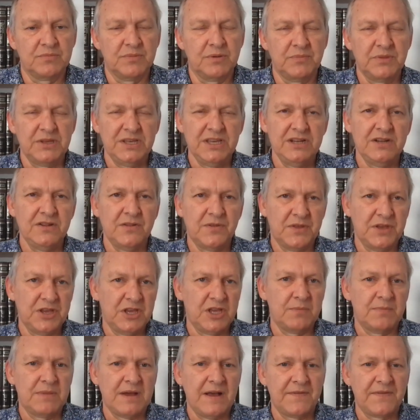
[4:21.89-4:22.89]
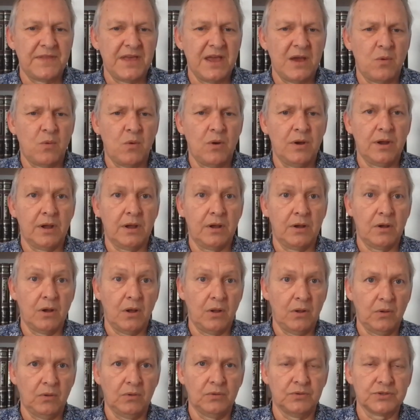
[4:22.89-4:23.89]
But begin to think about that. What
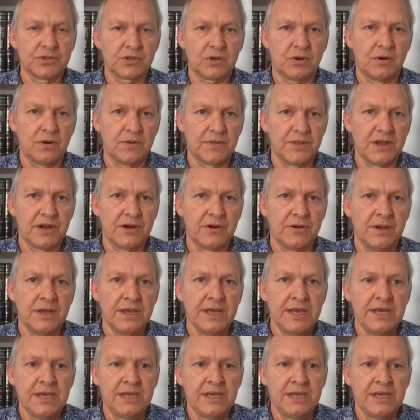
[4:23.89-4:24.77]
goals are there